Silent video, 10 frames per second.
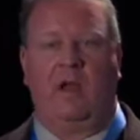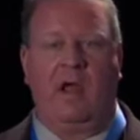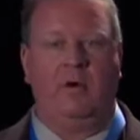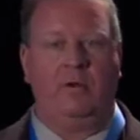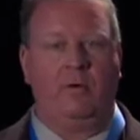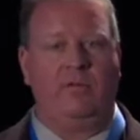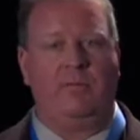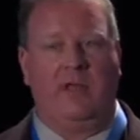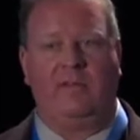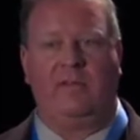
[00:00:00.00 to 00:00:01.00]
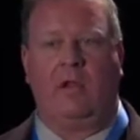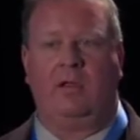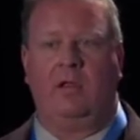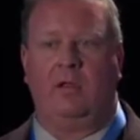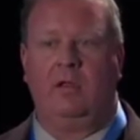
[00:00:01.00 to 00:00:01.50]
higher dose because of cell
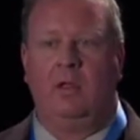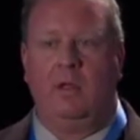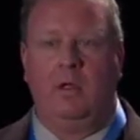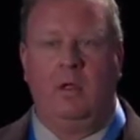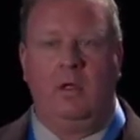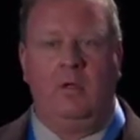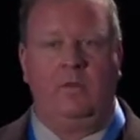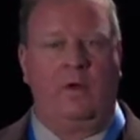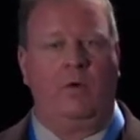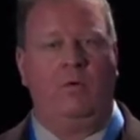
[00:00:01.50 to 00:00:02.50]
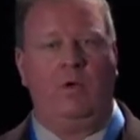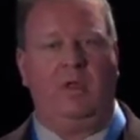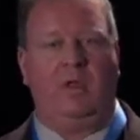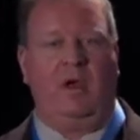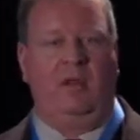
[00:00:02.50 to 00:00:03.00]
killing. So
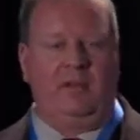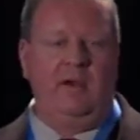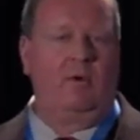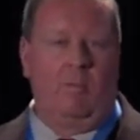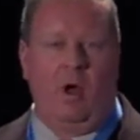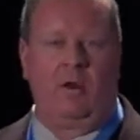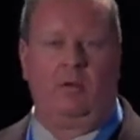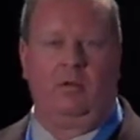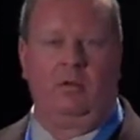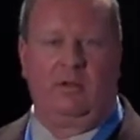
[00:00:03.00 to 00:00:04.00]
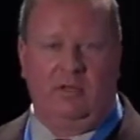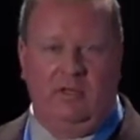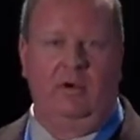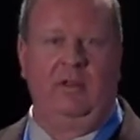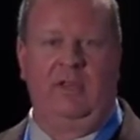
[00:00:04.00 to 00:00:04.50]
a linear model
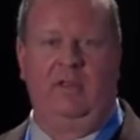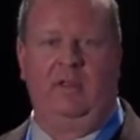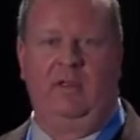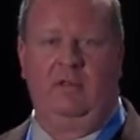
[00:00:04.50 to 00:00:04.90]
clearly